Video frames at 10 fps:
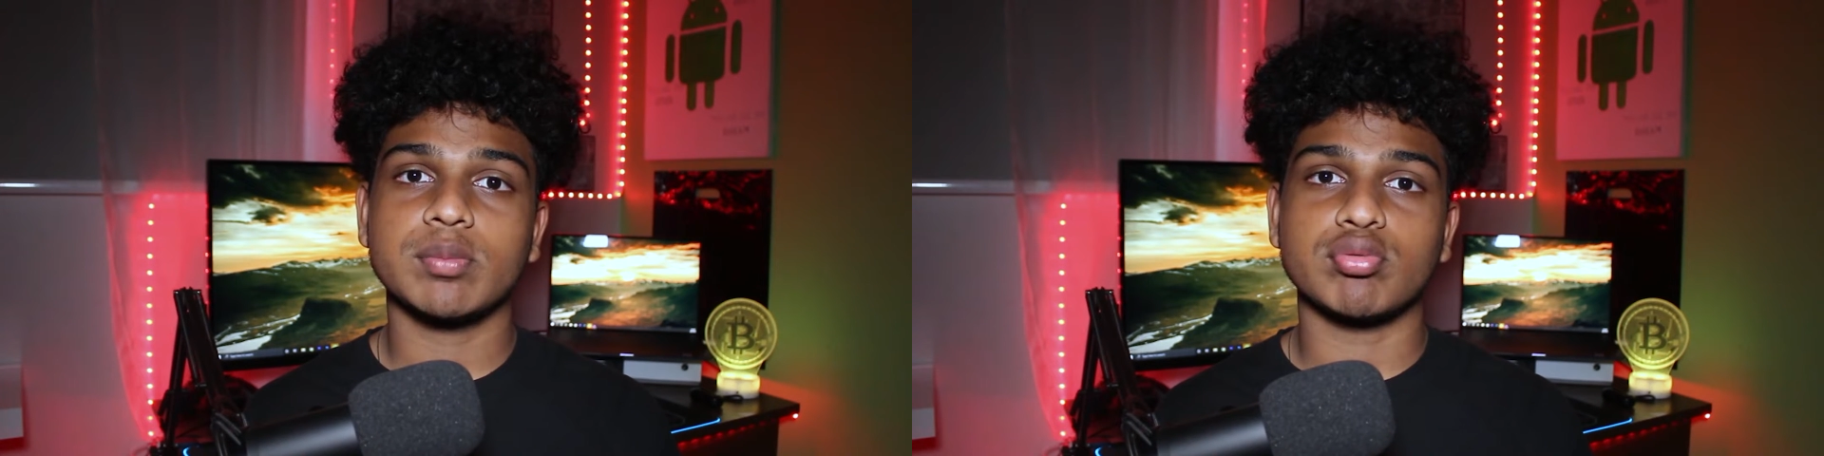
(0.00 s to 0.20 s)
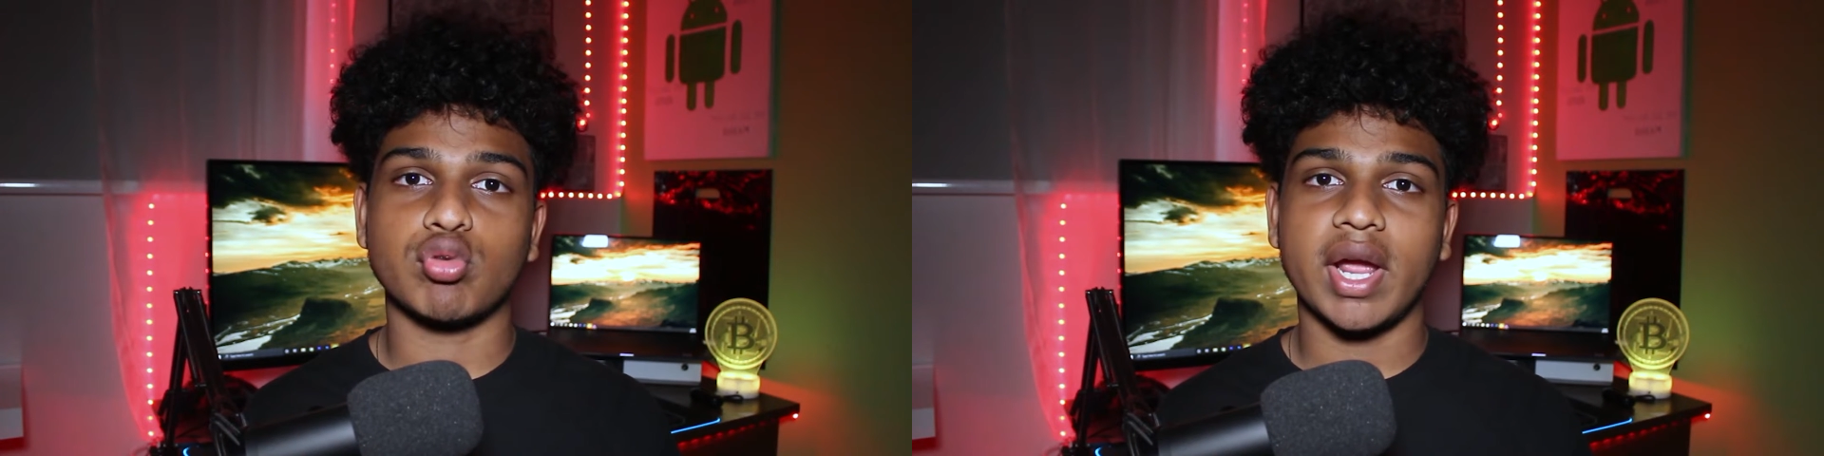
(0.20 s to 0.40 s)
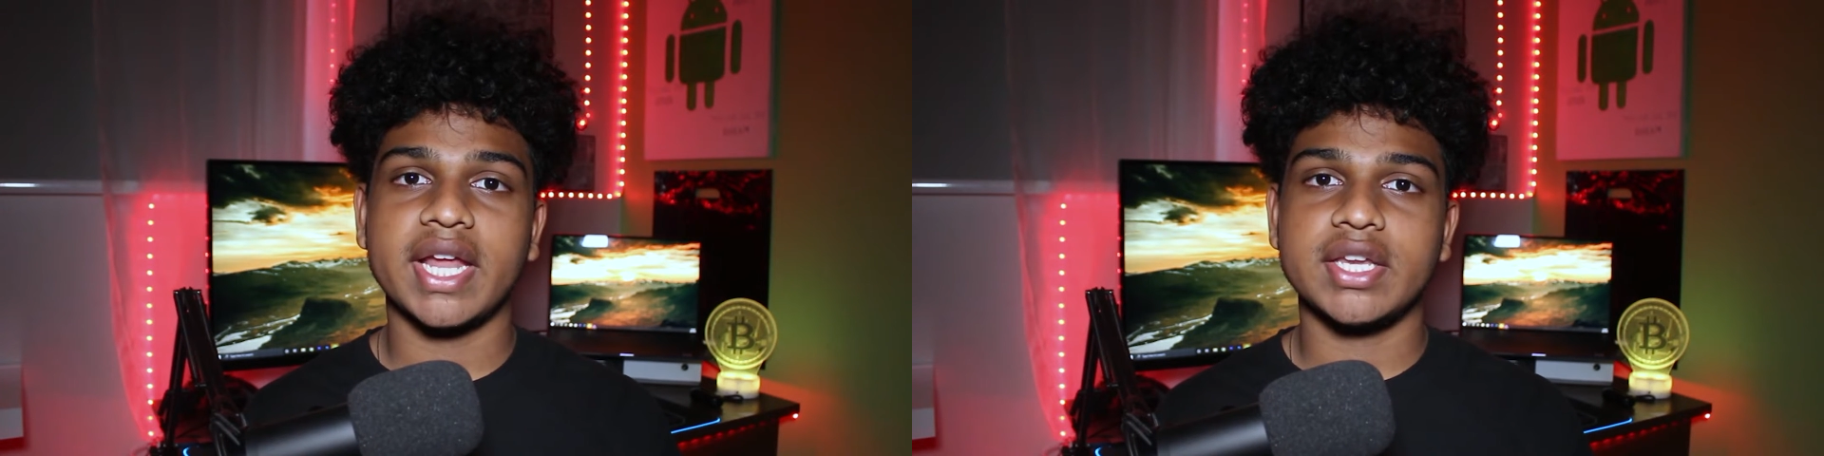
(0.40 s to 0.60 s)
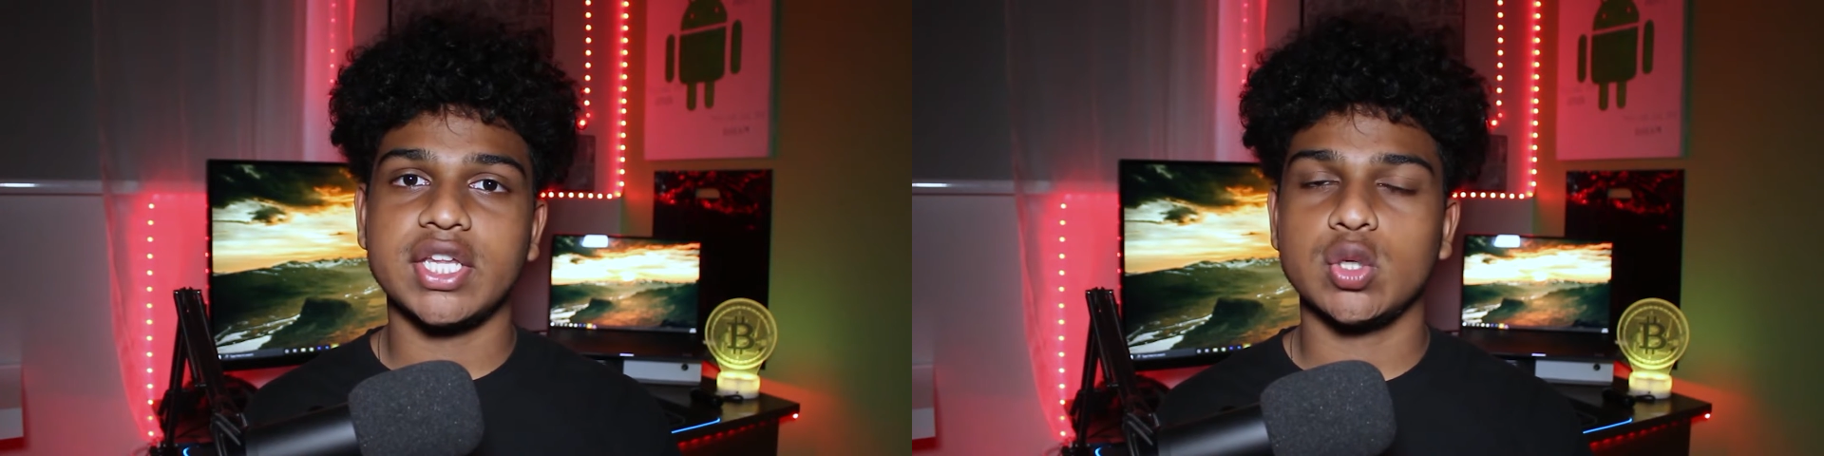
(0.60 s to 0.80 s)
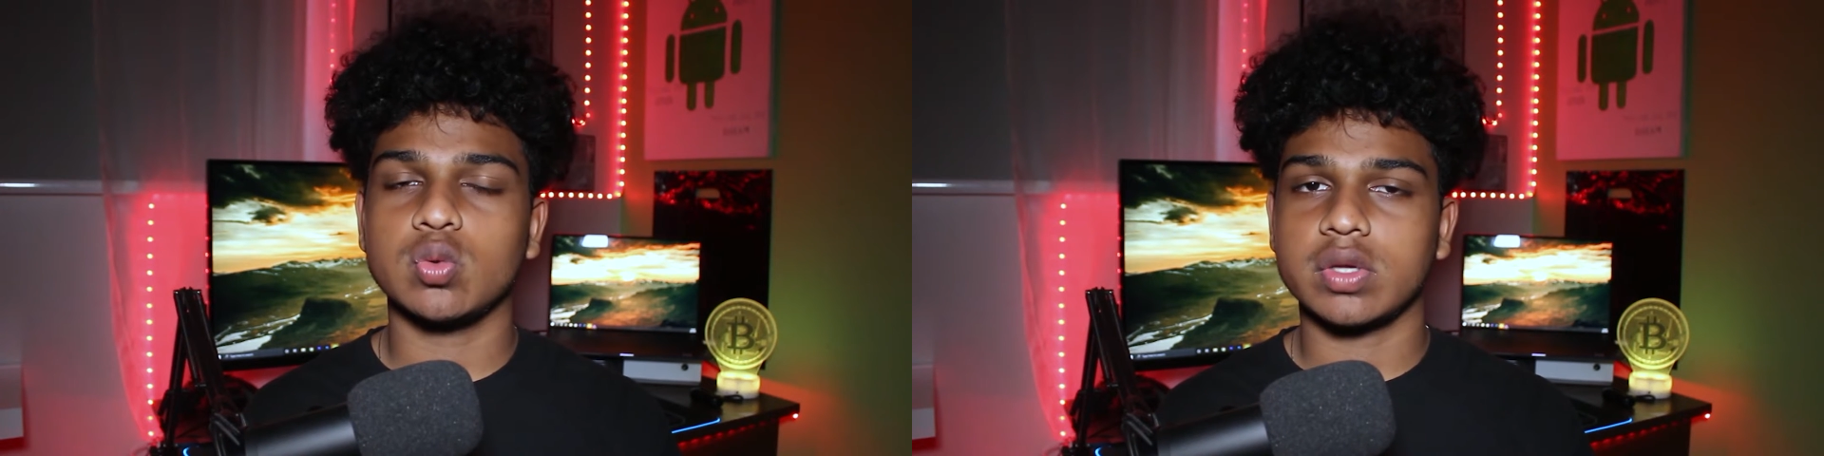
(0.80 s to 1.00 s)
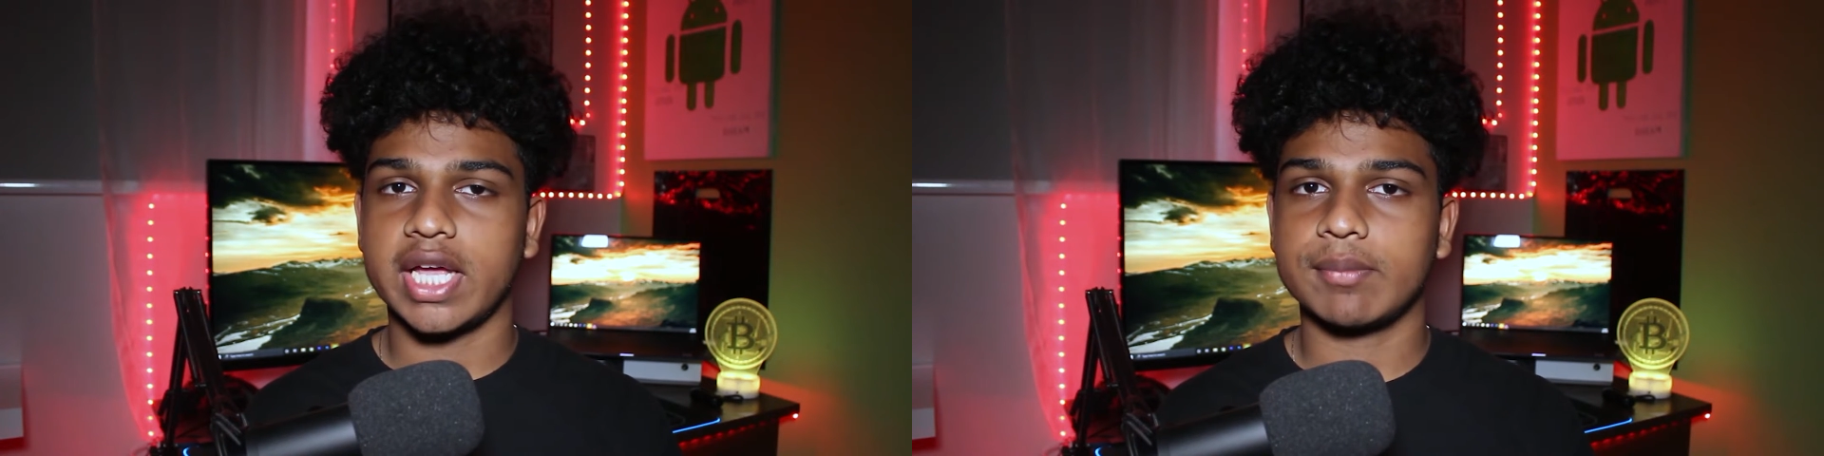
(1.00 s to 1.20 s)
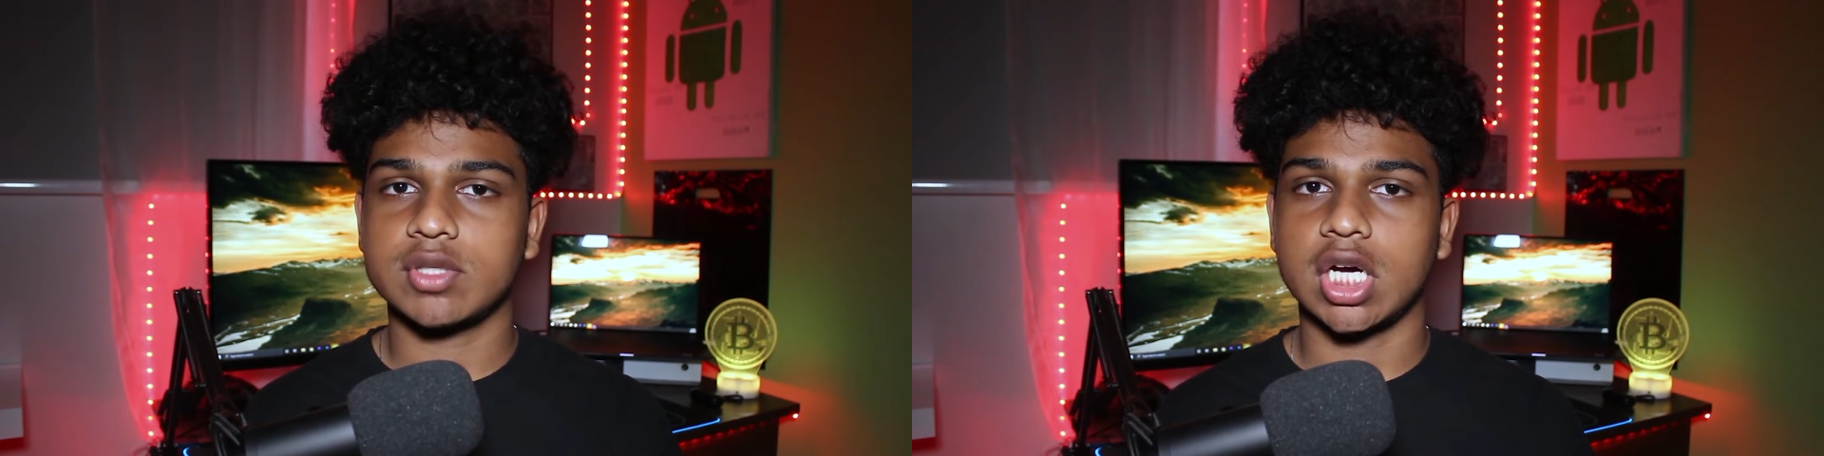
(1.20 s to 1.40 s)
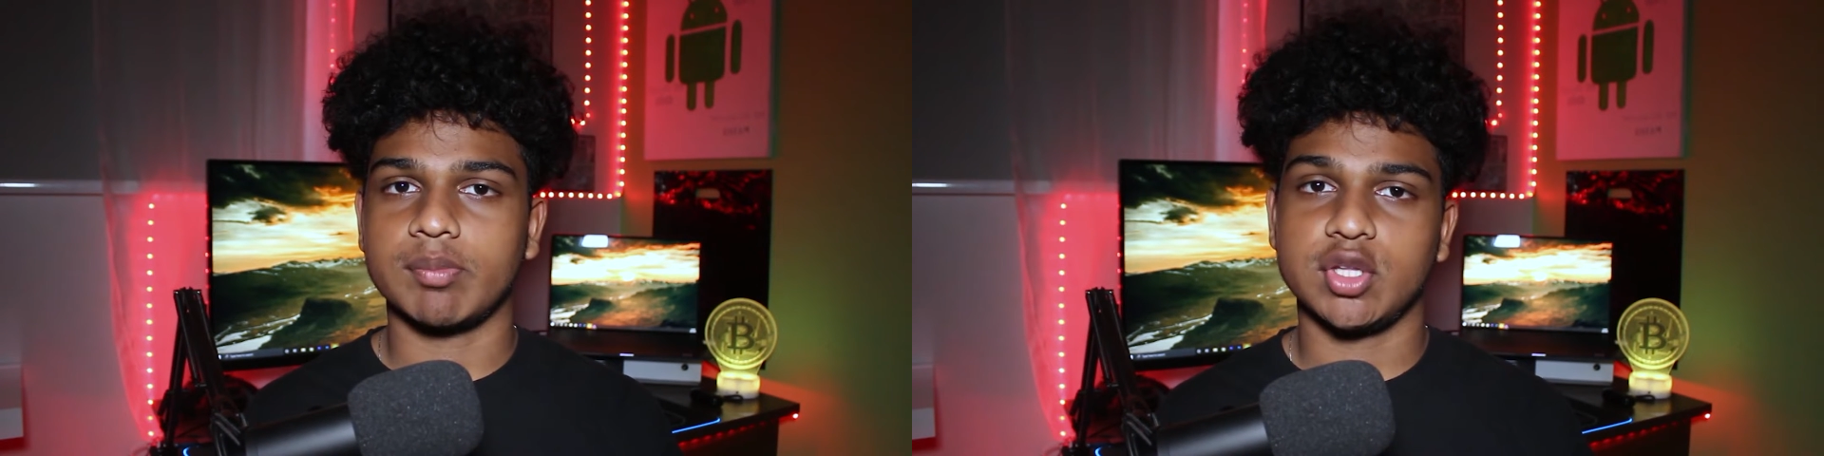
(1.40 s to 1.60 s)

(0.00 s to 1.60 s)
brand new laptop.